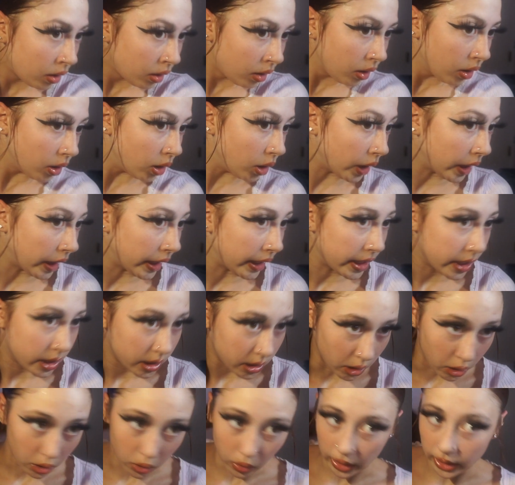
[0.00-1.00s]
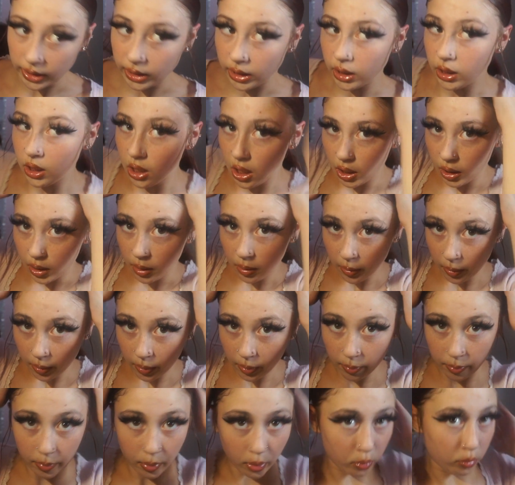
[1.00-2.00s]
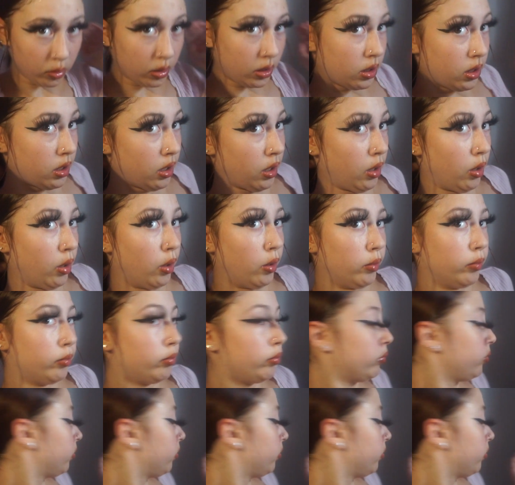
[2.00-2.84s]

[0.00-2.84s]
Okay, so I did the ponytail,